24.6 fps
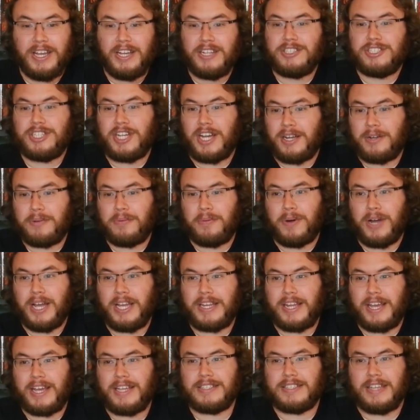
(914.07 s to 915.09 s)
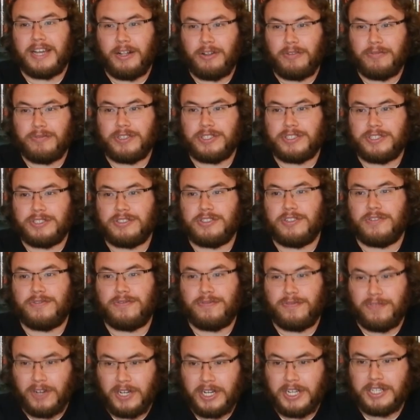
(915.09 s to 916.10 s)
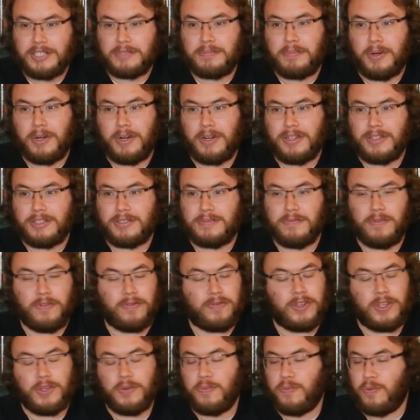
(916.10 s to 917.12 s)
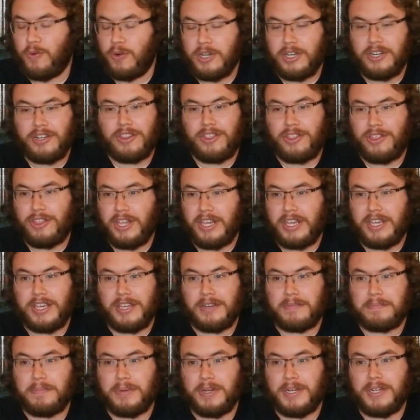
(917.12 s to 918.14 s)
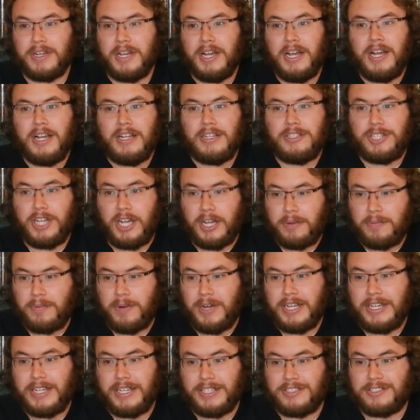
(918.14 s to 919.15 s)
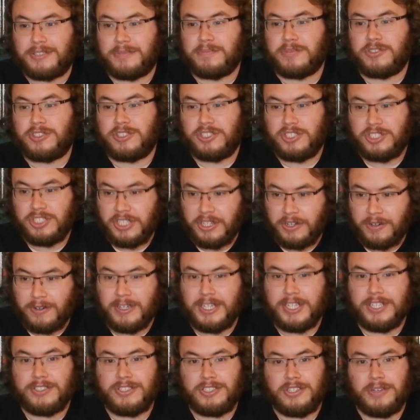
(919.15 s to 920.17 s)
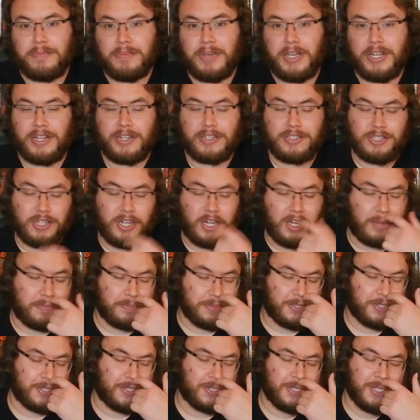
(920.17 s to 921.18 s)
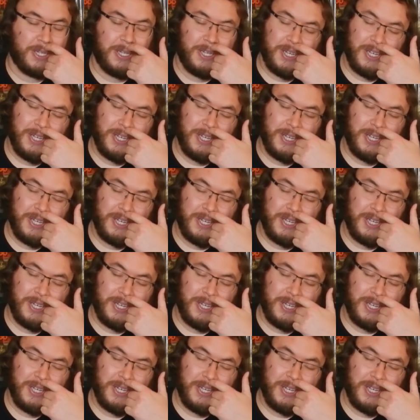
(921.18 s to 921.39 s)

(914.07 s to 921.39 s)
Jack White as Elvis is the funniest part of this movie. You wouldn't think it, but Jack White has some serious comedic chops.